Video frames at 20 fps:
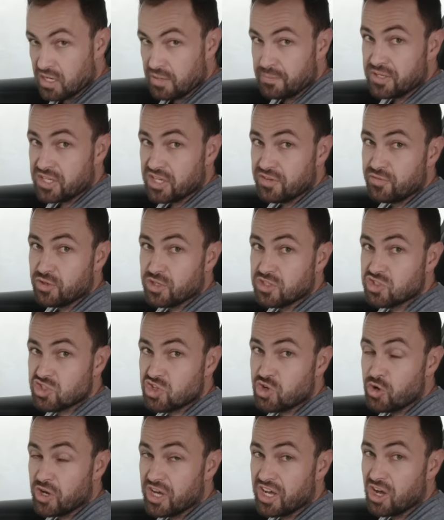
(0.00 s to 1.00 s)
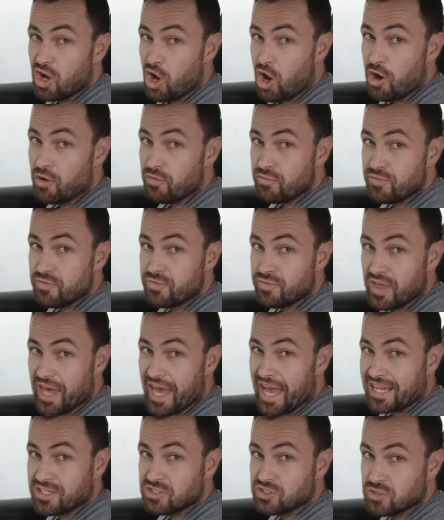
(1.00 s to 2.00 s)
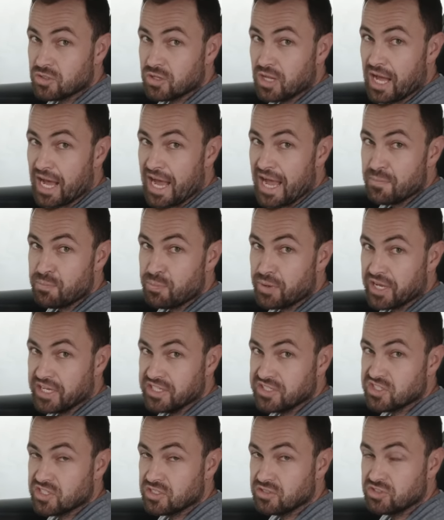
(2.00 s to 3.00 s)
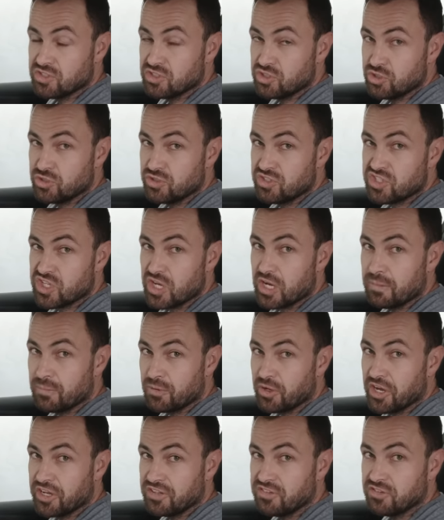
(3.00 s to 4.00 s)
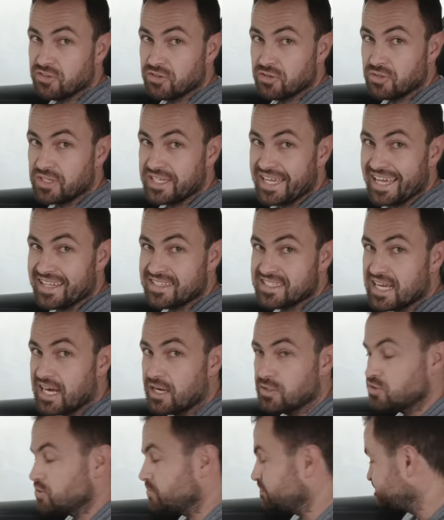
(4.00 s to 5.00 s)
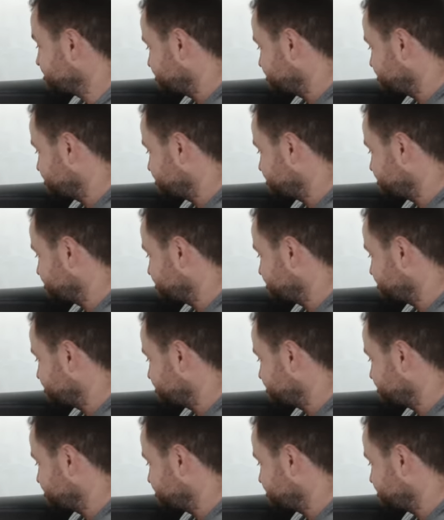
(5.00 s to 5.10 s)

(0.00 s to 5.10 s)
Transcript: Let me give you a tour of the actual I-Pace and to do so I'm going to get out.